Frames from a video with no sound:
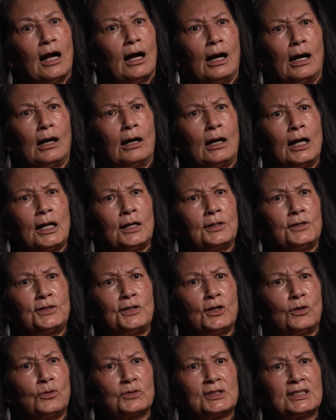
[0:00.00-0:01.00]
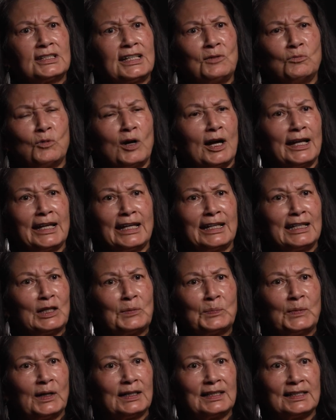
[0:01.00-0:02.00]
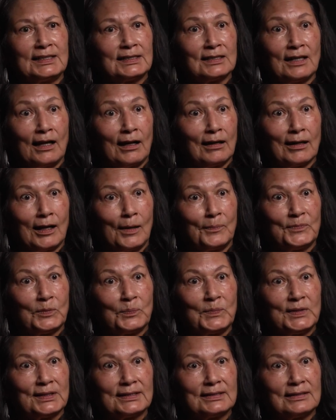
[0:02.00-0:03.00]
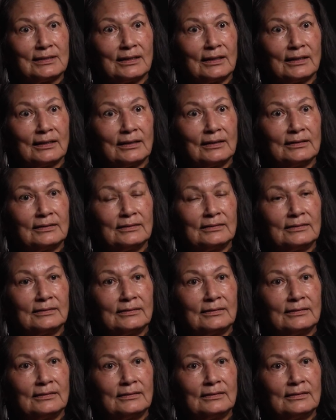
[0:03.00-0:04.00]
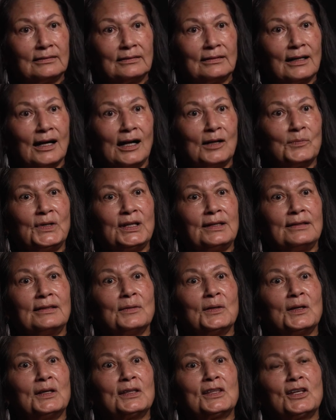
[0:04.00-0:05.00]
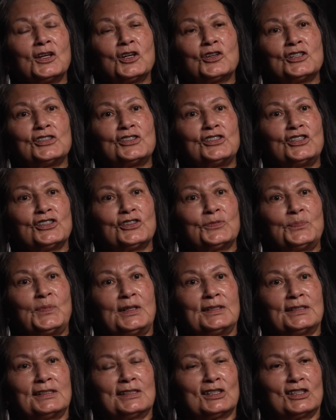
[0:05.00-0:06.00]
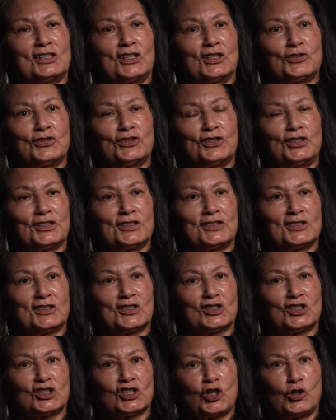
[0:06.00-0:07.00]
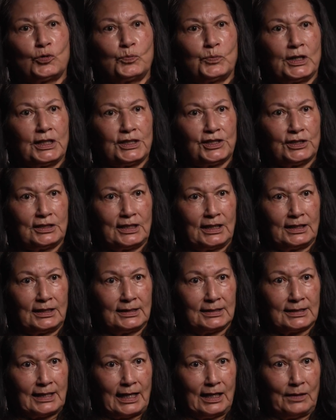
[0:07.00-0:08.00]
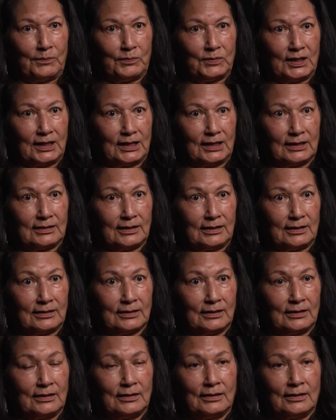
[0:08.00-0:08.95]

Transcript: I don't see why anybody is not optimistic. I mean, there's just so much that is happening that